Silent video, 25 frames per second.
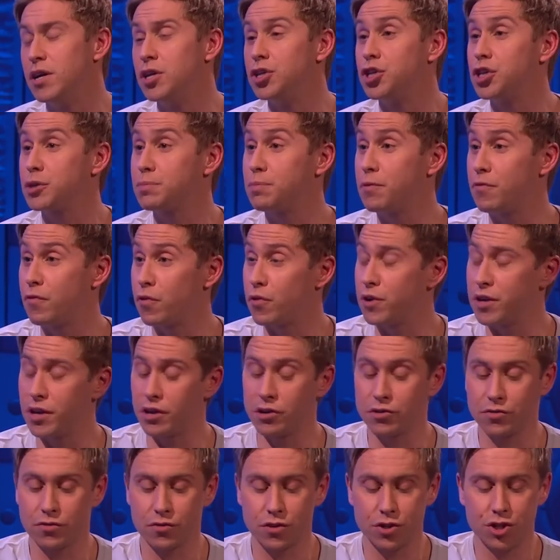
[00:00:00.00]
Just before he
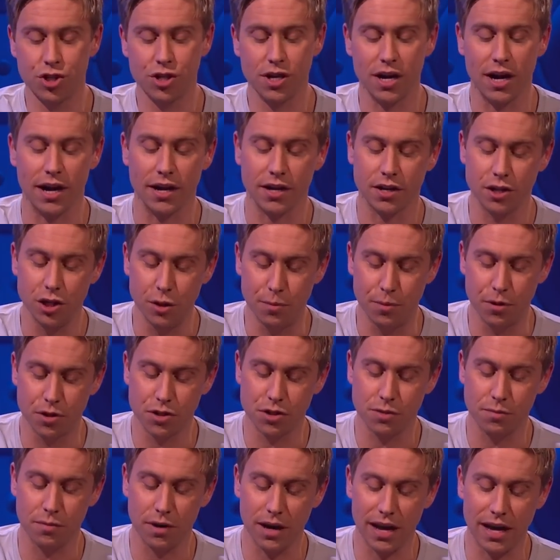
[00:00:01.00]
goes for a chat, can you put
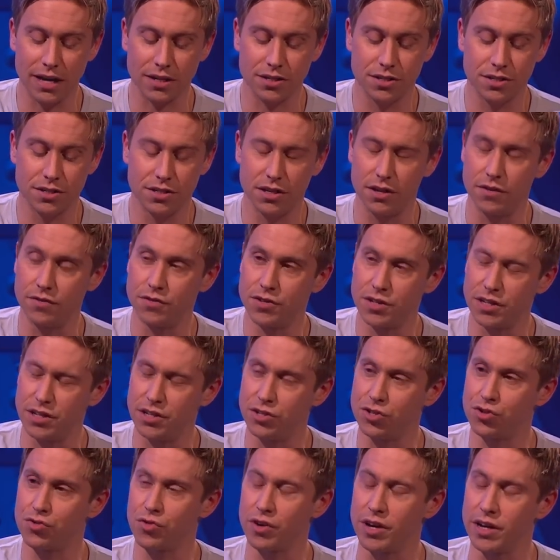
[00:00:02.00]
some laxatives in
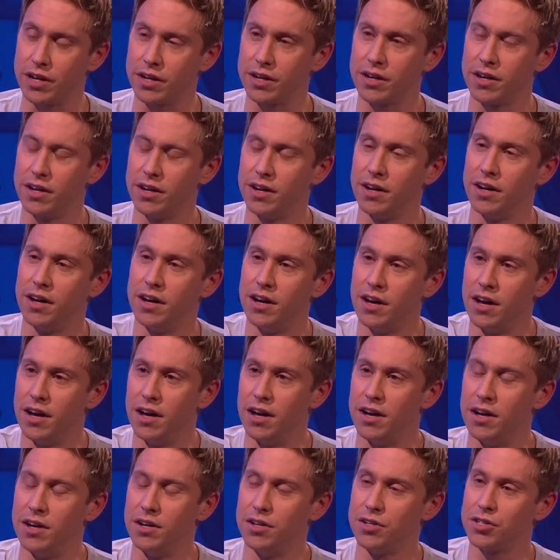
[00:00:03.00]
his drink so
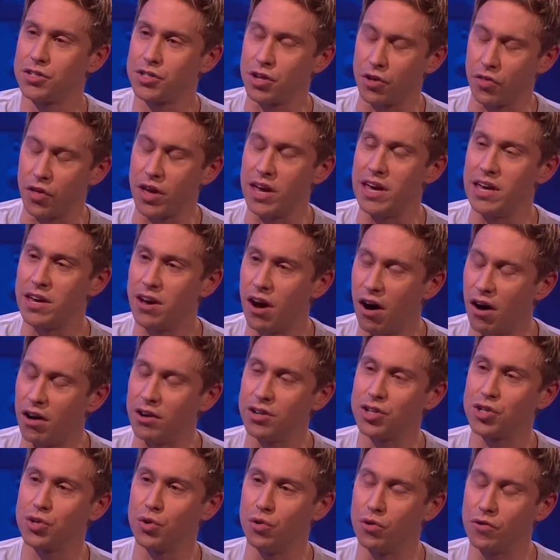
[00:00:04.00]
that he
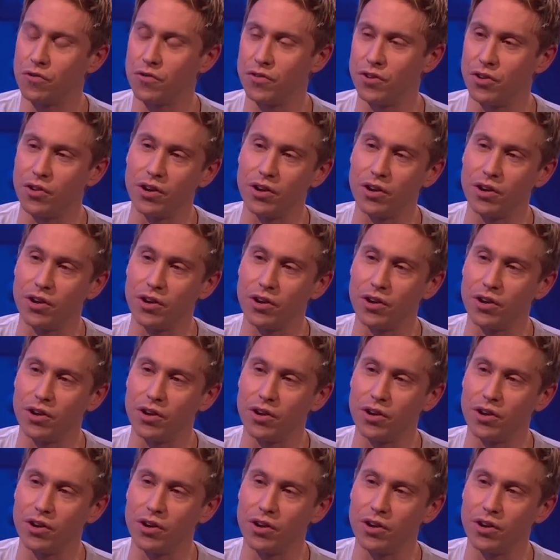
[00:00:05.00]
can't talk for